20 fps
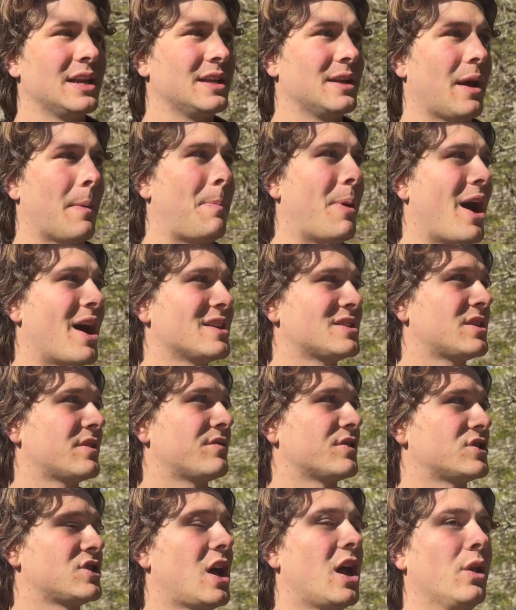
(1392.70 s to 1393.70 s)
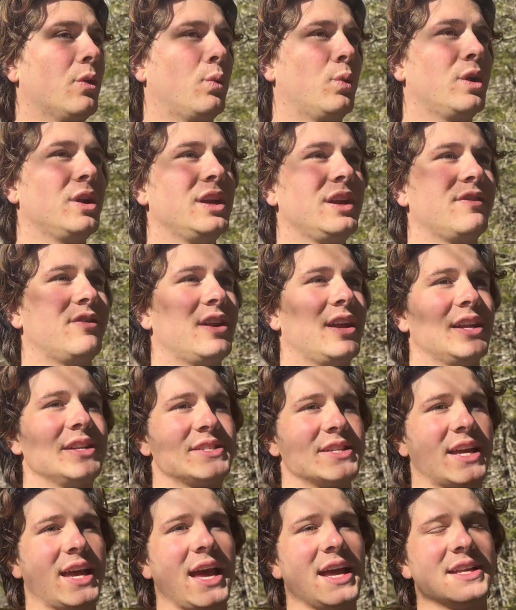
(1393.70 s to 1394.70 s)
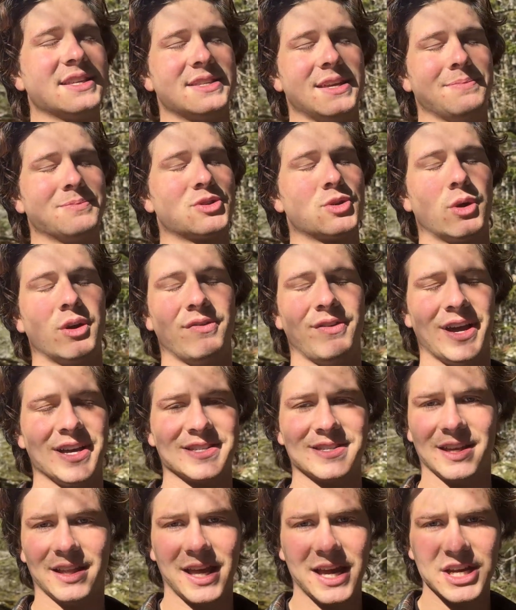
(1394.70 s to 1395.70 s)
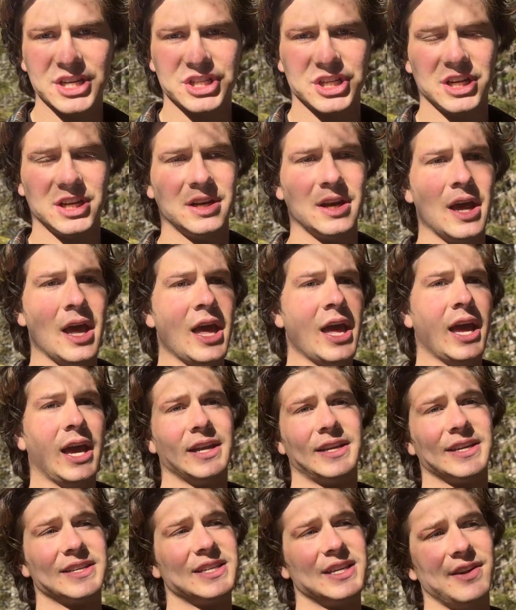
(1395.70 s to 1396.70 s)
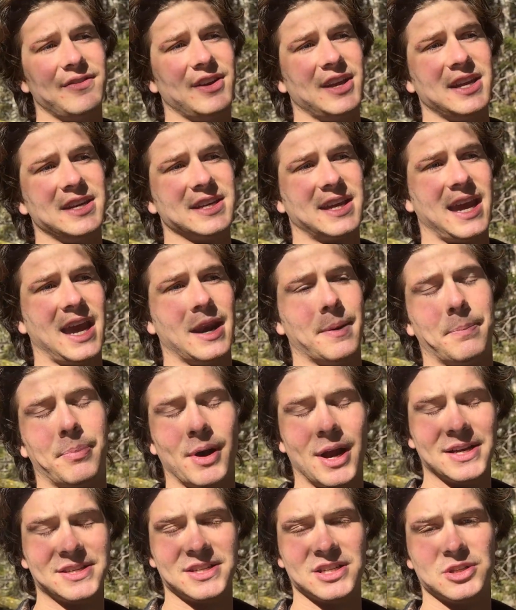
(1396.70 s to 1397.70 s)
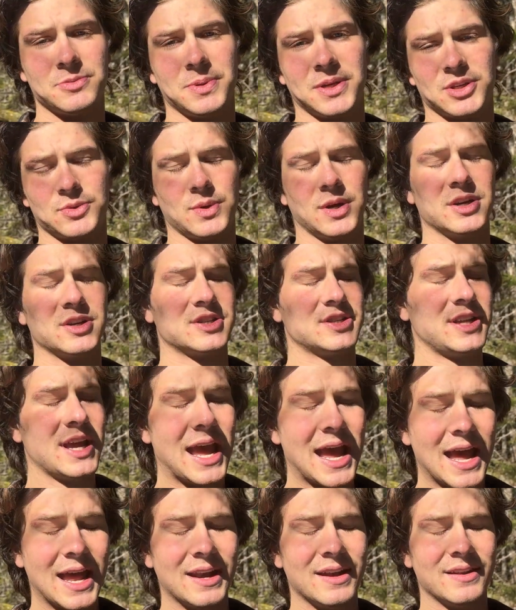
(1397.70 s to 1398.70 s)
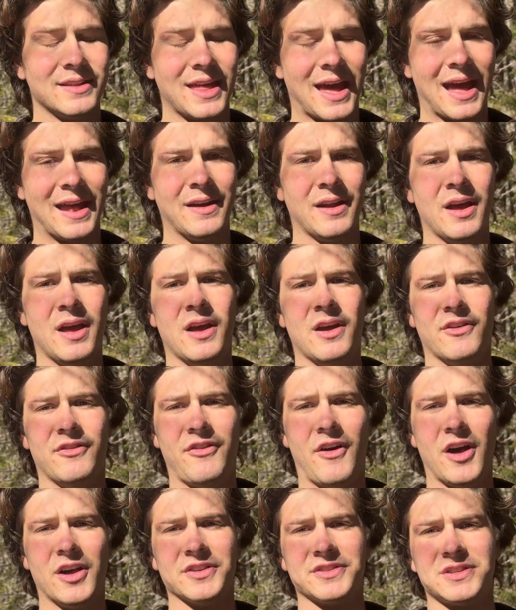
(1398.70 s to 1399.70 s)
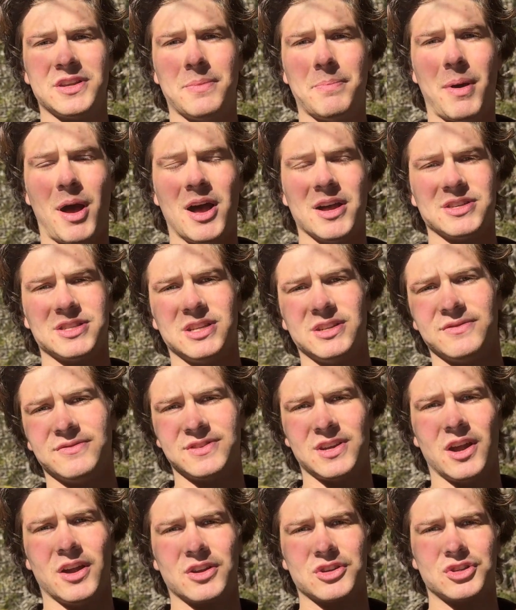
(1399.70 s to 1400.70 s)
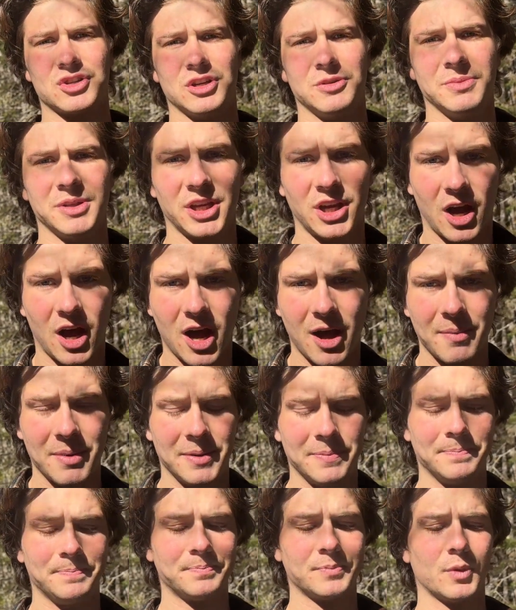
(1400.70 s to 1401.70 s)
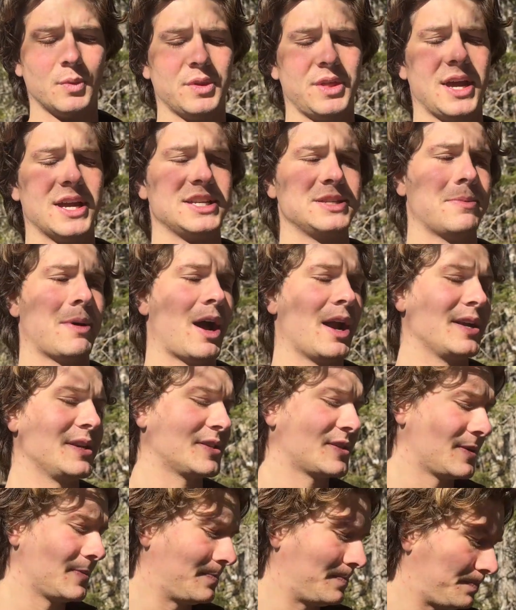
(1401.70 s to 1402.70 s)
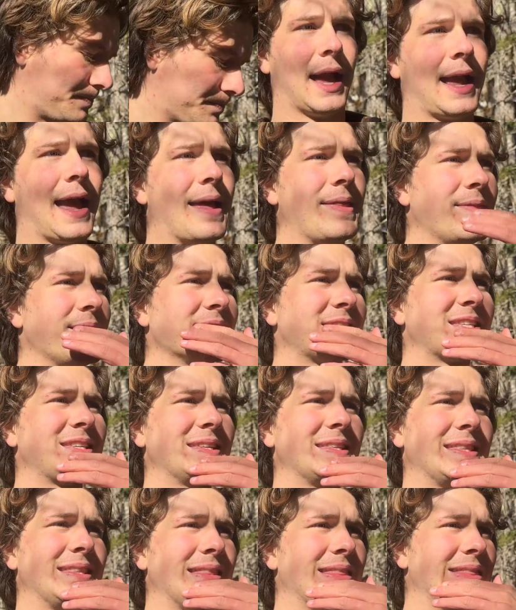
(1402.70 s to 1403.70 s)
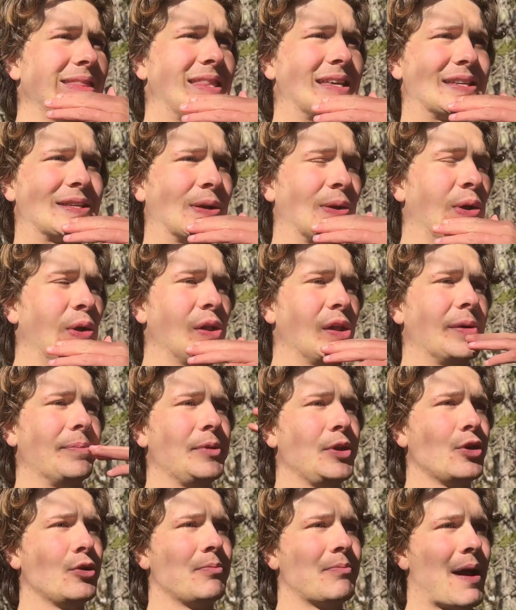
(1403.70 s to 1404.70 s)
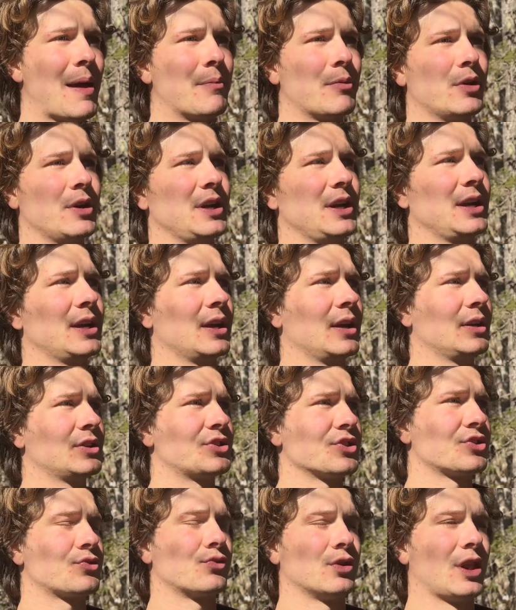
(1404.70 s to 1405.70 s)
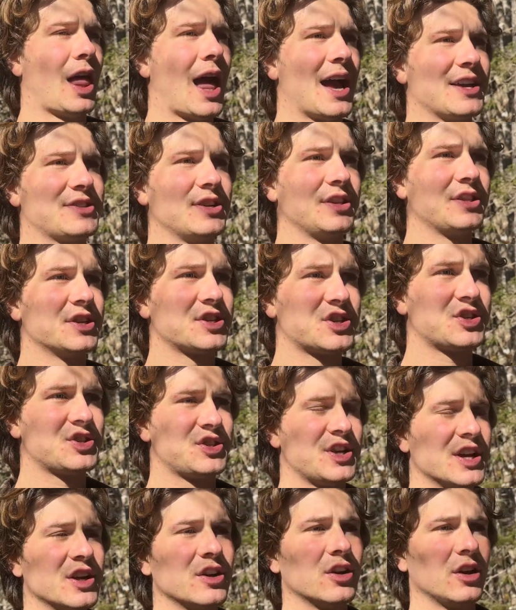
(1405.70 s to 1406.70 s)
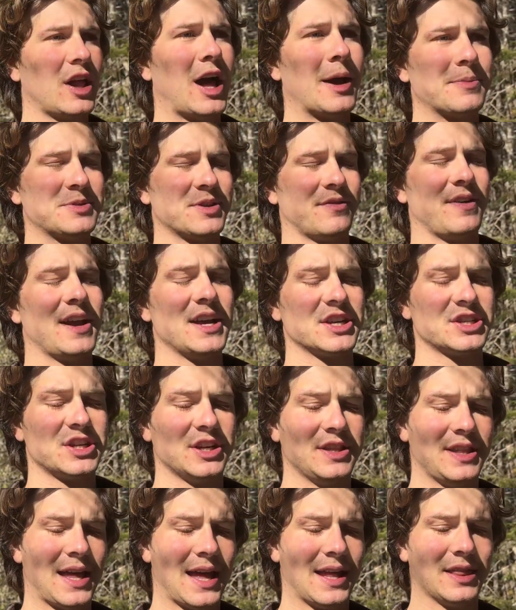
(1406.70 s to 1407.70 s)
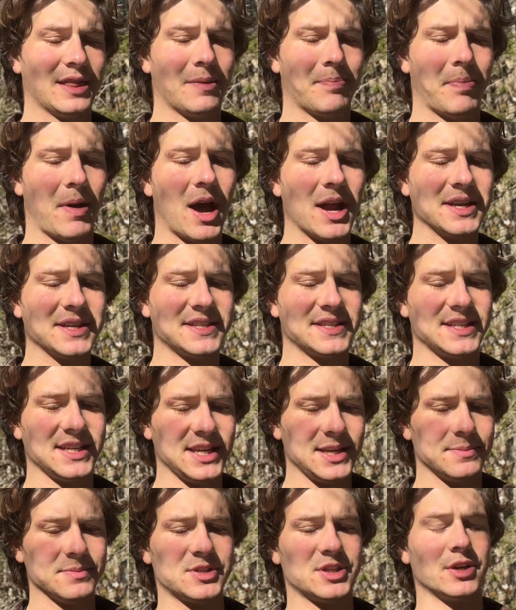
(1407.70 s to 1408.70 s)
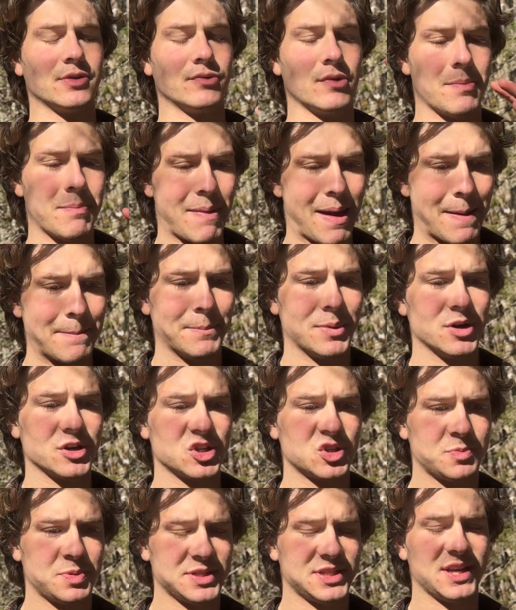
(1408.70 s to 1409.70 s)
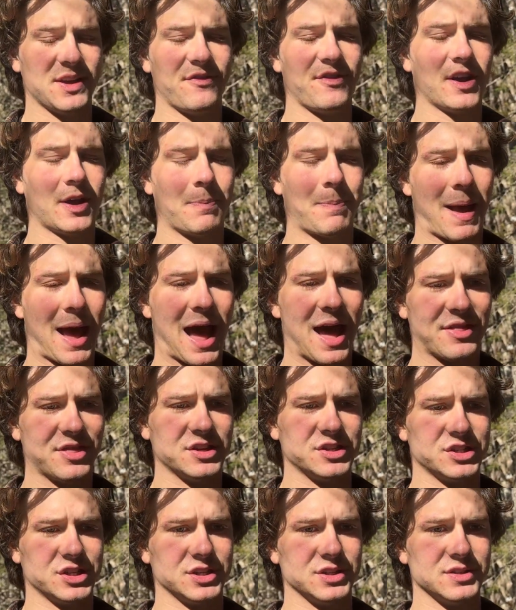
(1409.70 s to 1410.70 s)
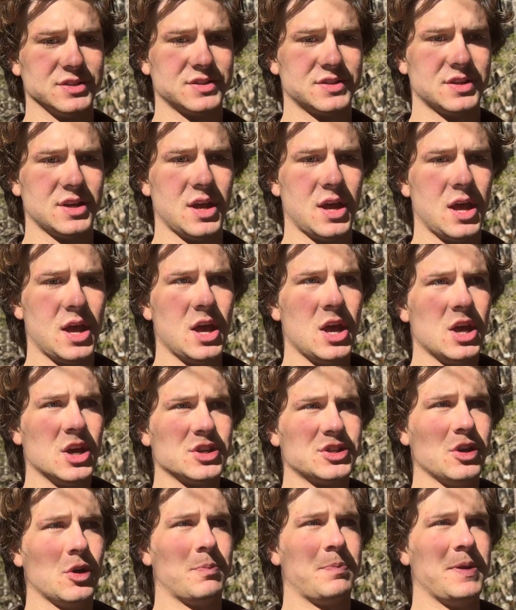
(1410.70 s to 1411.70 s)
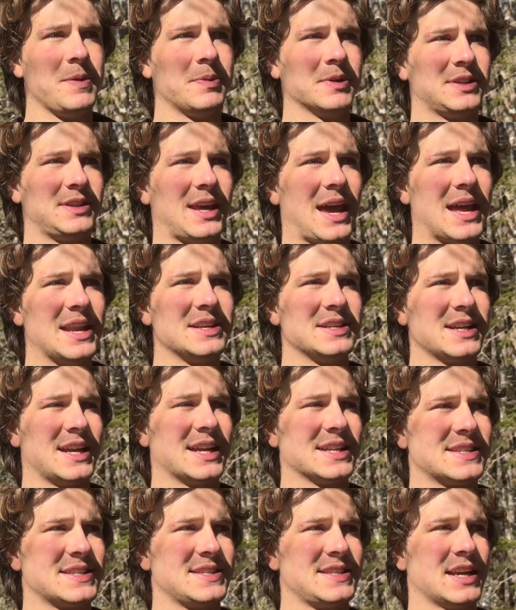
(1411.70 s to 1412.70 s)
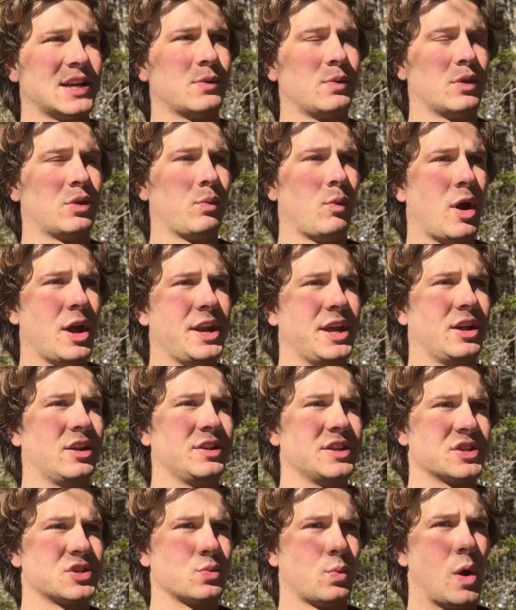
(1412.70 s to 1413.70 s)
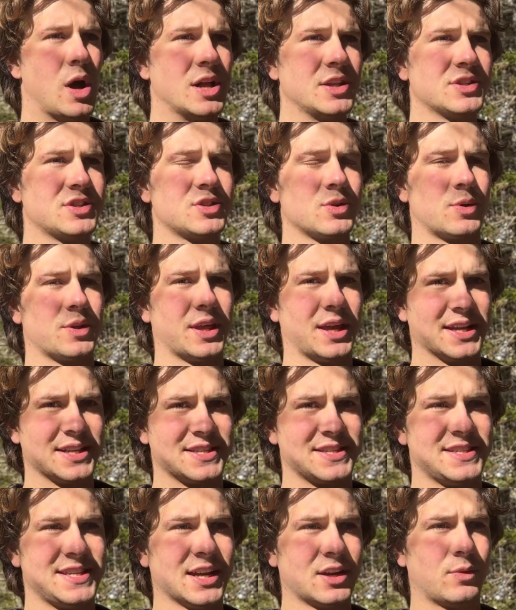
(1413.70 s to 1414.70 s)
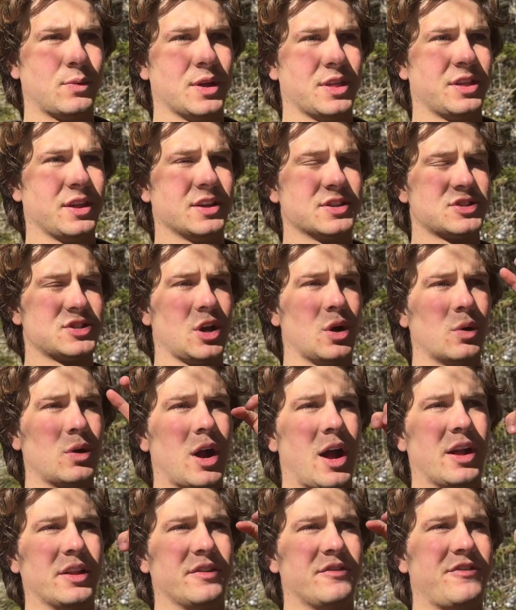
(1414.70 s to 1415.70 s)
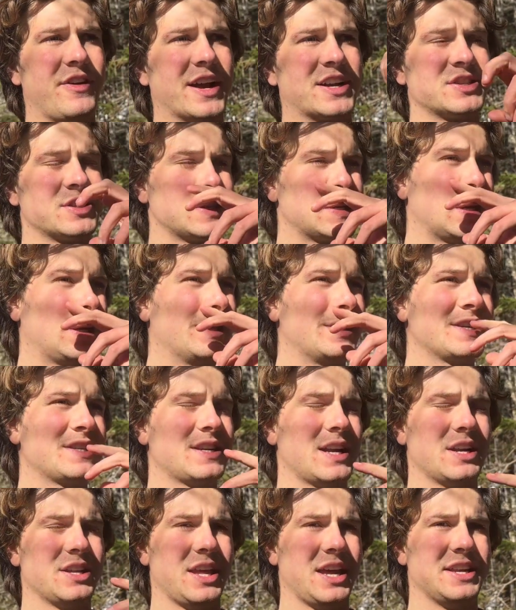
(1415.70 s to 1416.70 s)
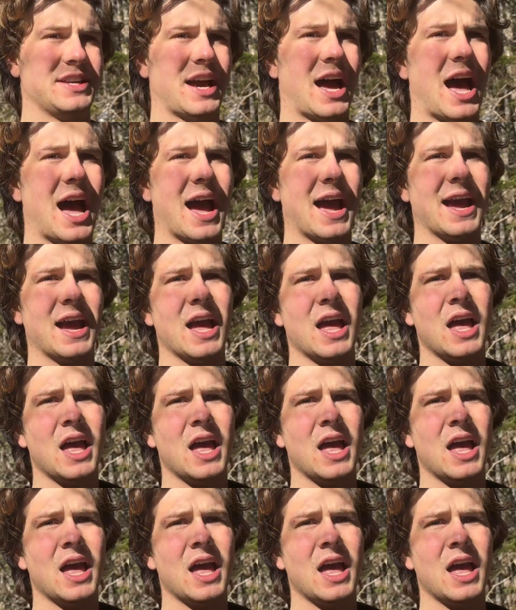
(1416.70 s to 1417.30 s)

a positive result wouldn't even indicate some sort of isolation, doesn't even indicate a presence, because we understand that false positives are extremely common with antibodies. Again, this whole immune memory just relies on this single observation that the body seems to remember specific pathogens. So people tend to get sick with one illness once, or they get sick with a so-called infectious illness and they die.